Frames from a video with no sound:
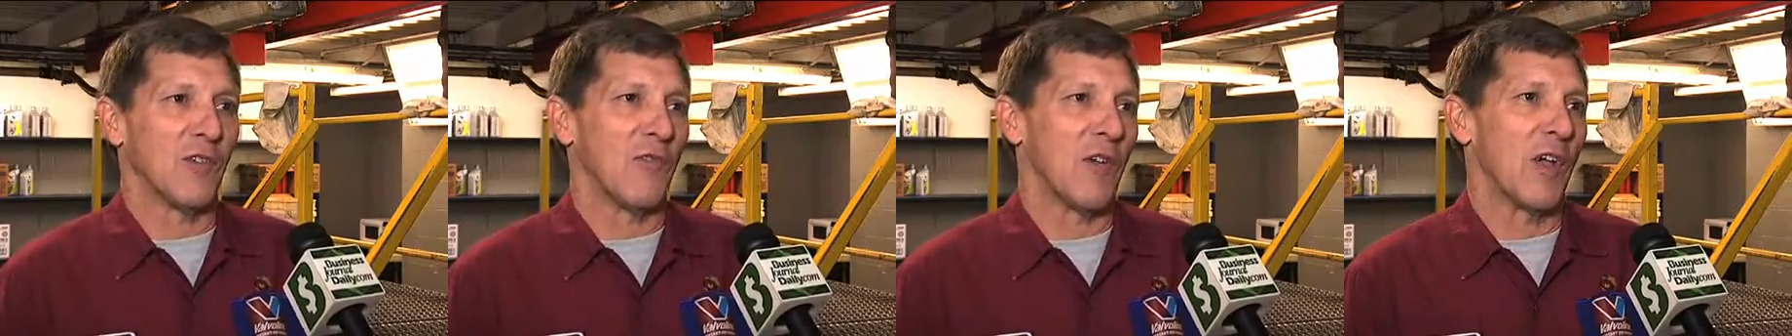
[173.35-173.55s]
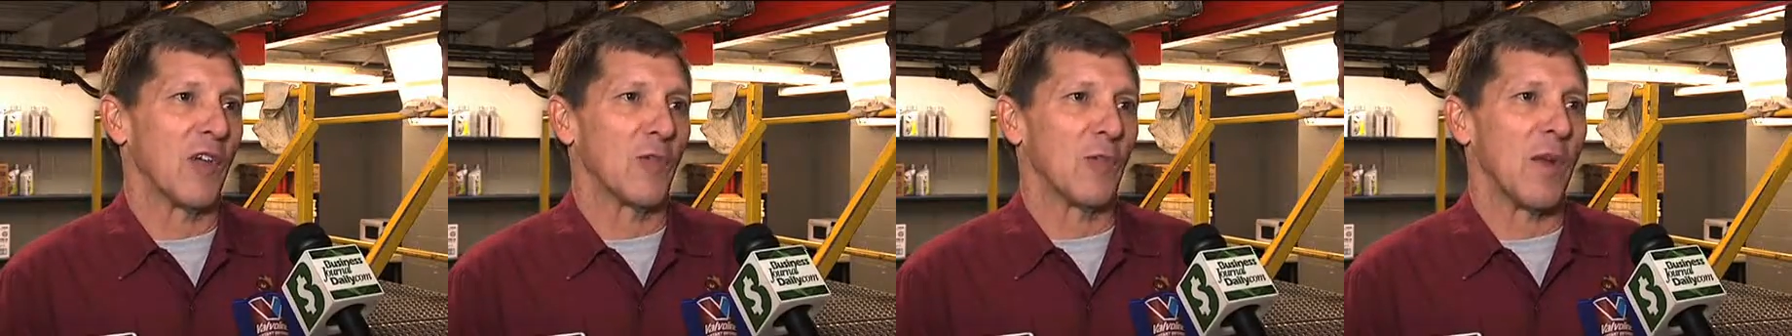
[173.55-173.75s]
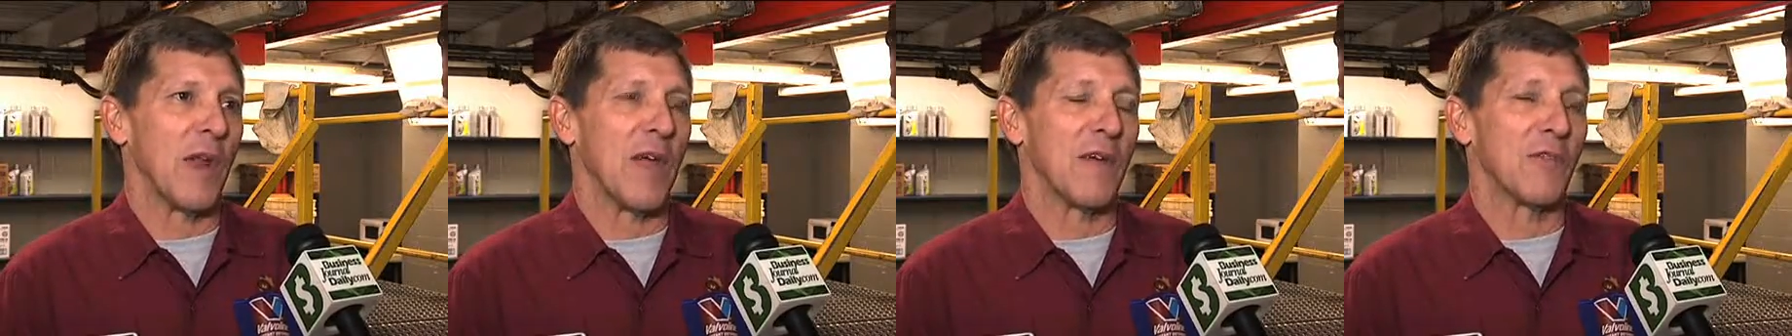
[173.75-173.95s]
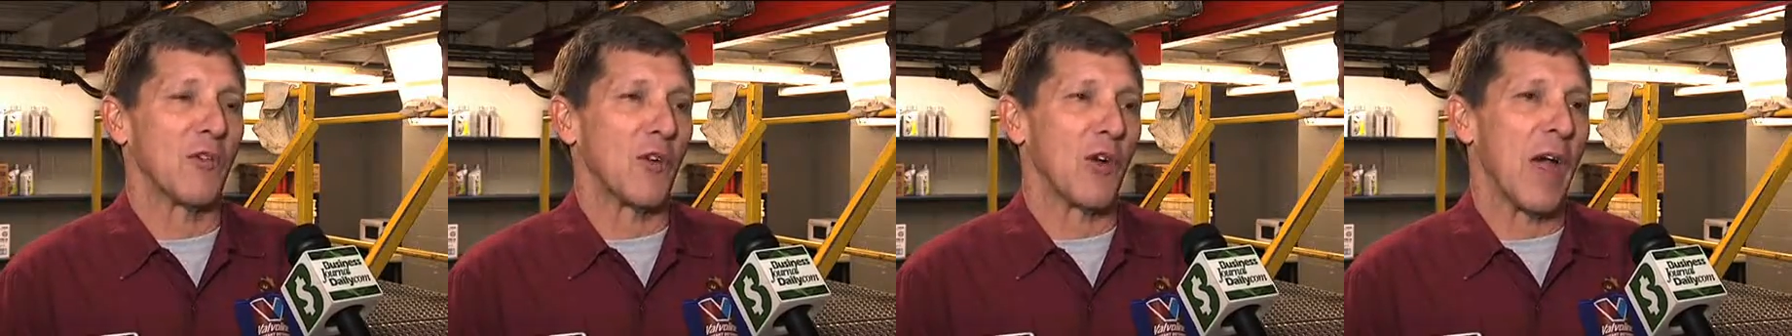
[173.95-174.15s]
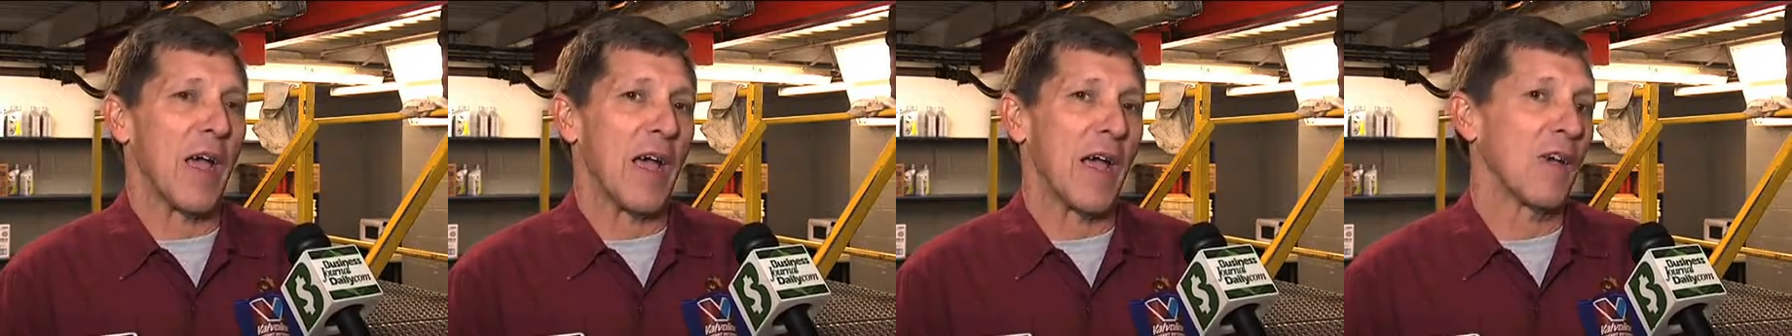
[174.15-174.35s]
investment after
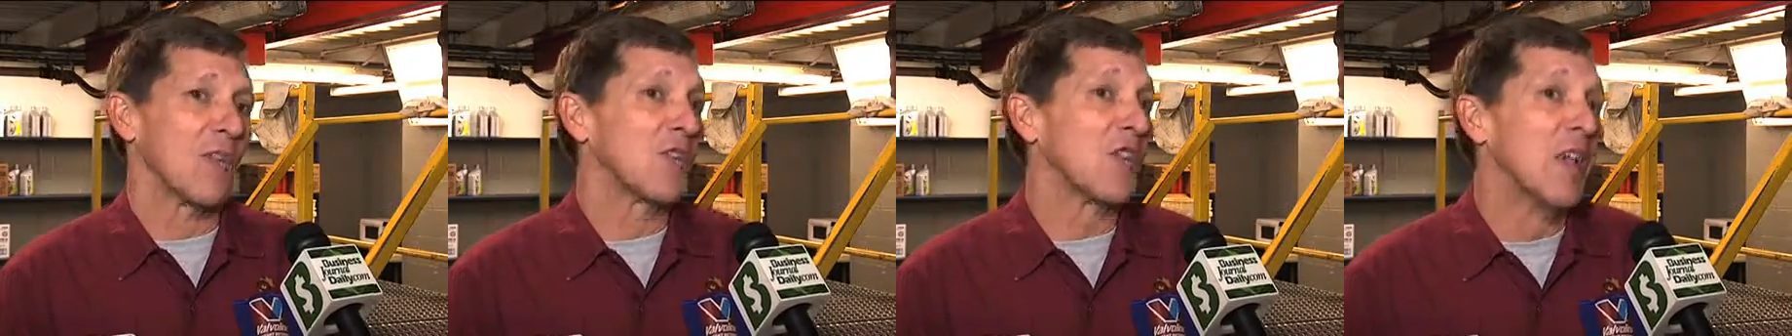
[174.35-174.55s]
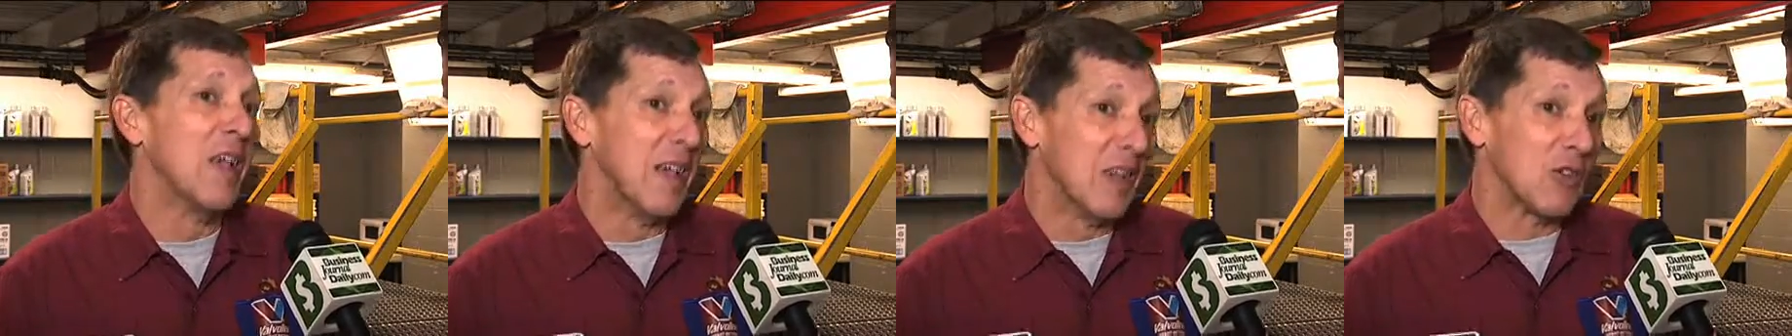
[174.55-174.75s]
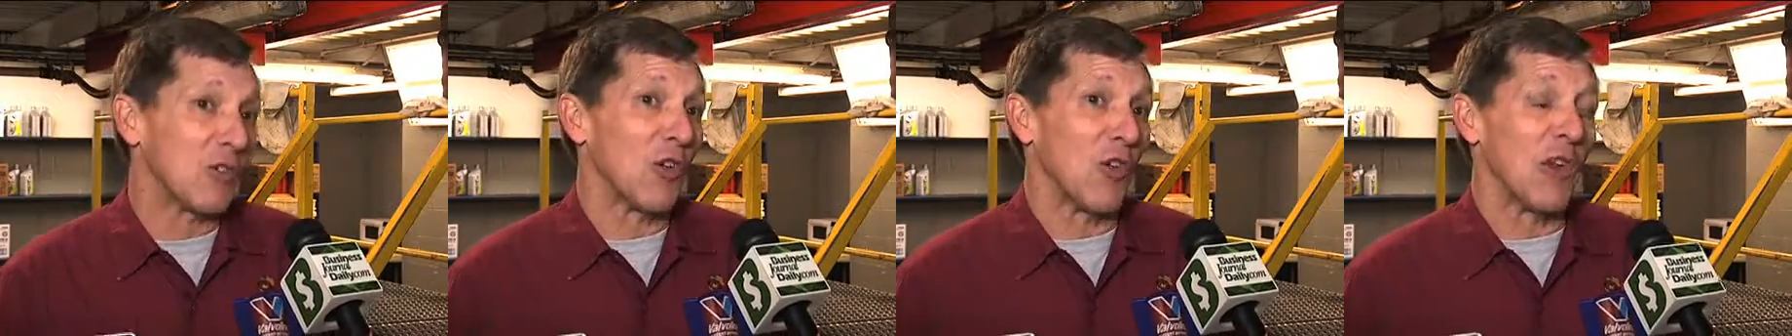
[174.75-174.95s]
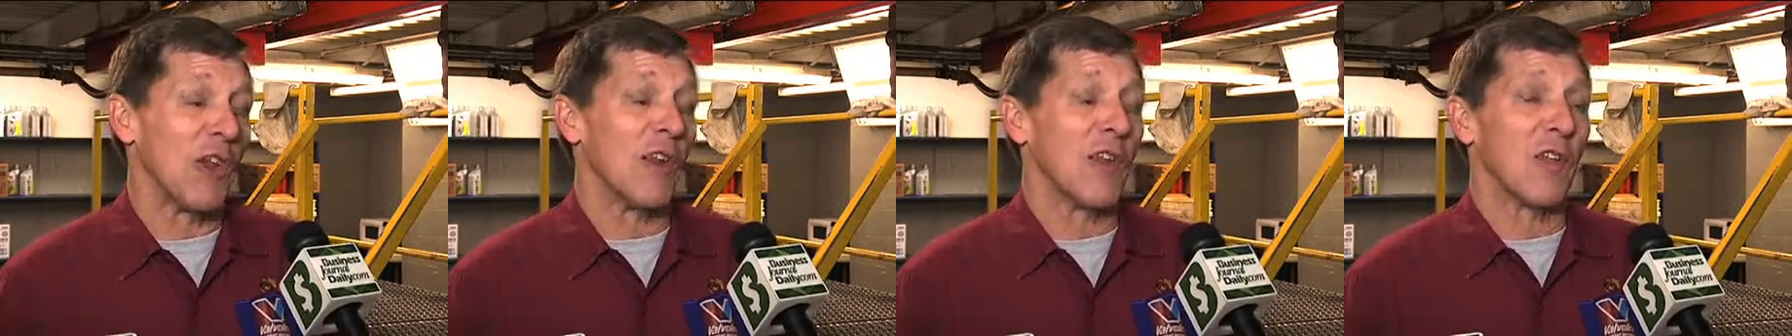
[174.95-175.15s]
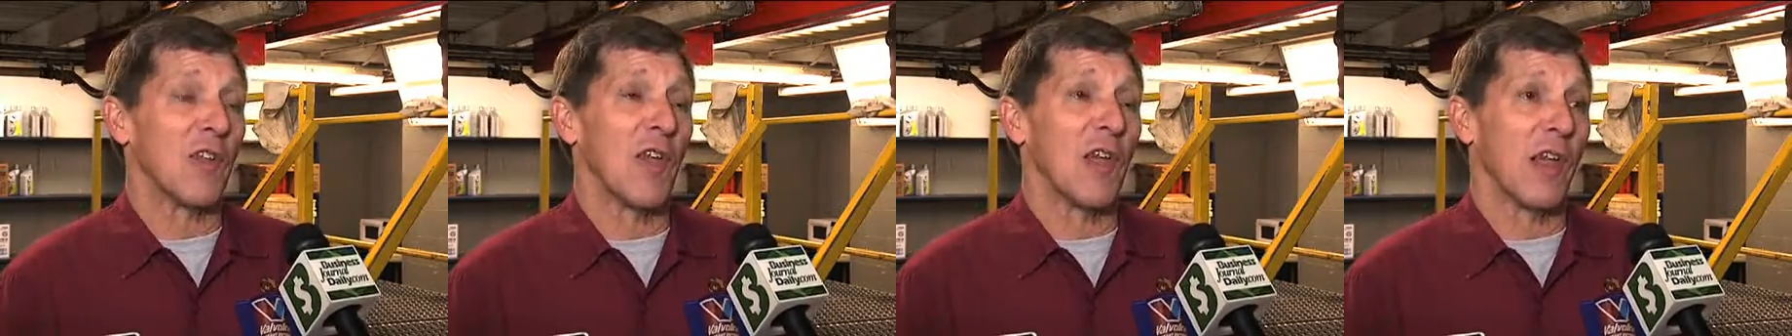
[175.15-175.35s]
your house, so you
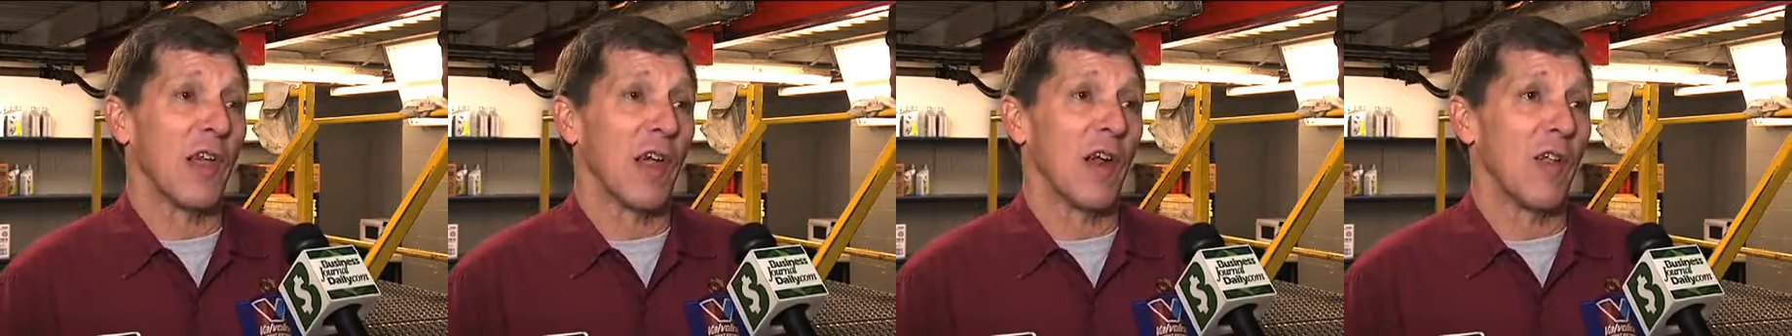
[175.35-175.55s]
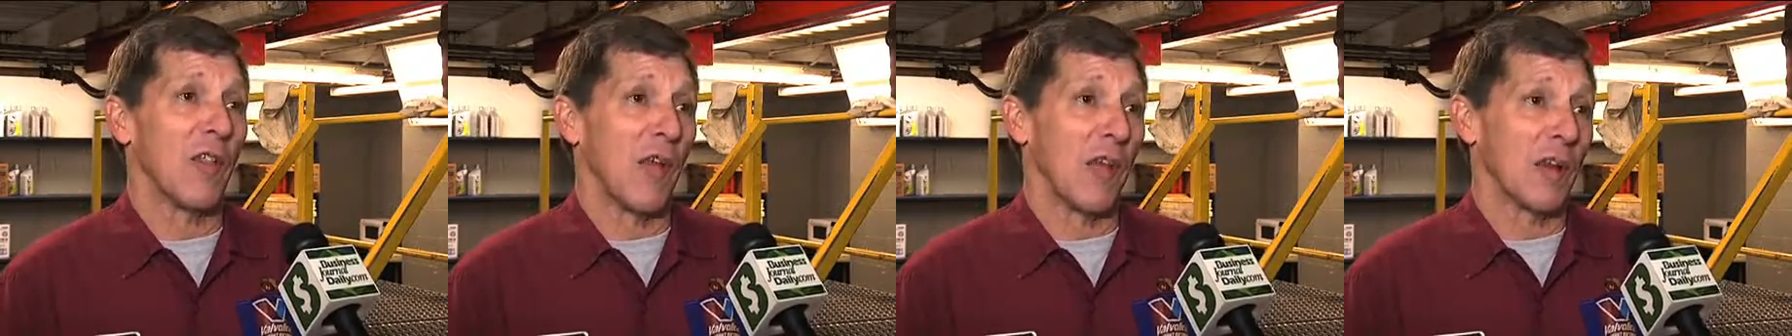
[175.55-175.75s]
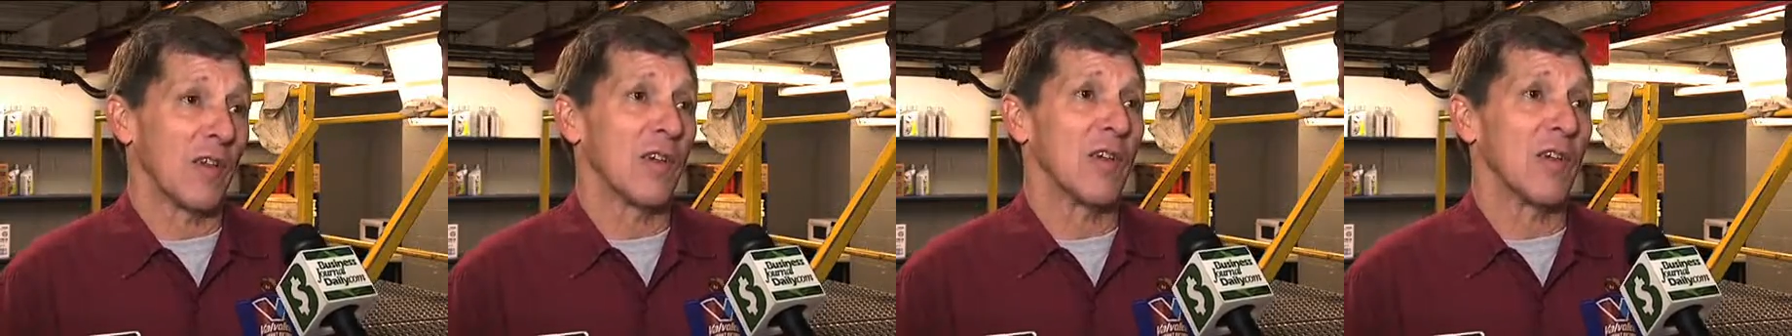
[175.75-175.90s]
need to take care of that